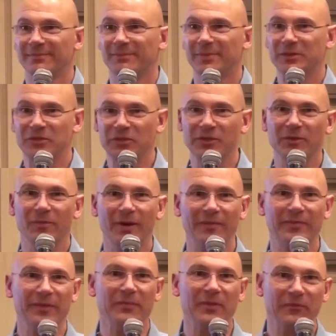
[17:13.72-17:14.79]
But do you
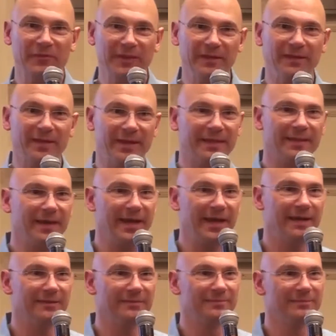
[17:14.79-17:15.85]
want them to feel like
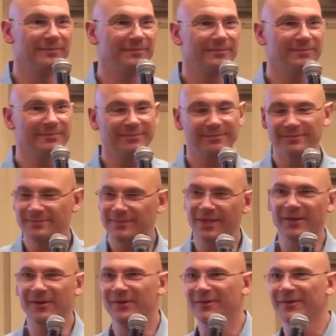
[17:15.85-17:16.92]
that?
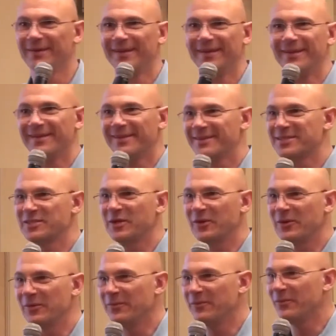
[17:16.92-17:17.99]
No.
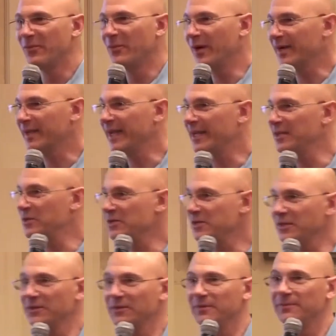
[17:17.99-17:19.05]
So what can you
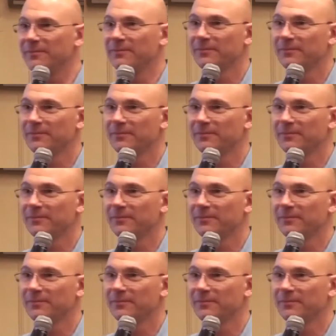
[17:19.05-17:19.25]
do?